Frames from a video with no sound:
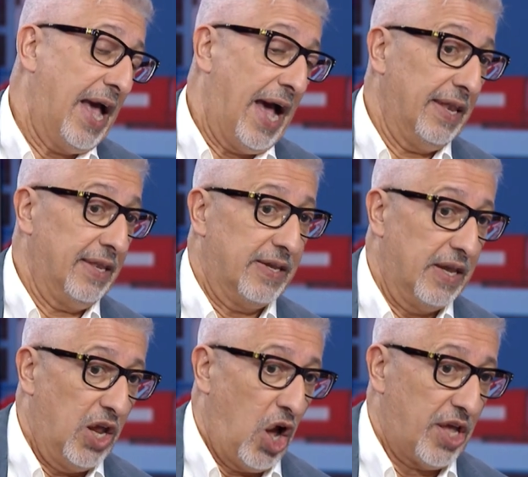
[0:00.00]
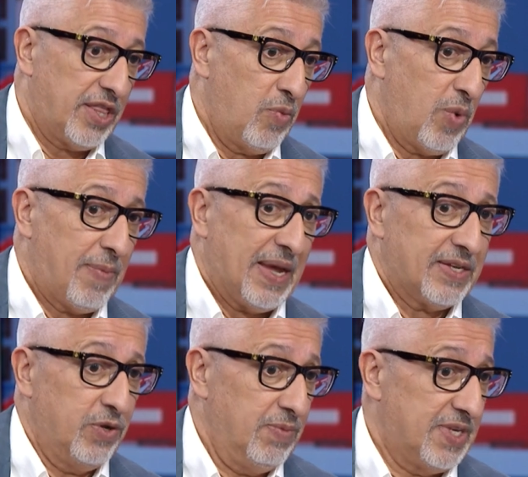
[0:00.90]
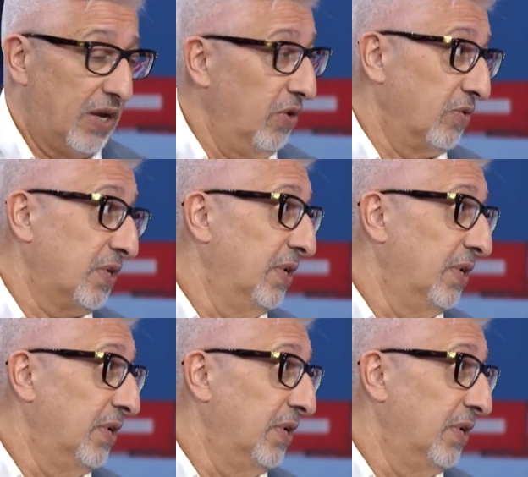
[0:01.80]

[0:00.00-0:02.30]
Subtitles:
And I then went back to him and said, look,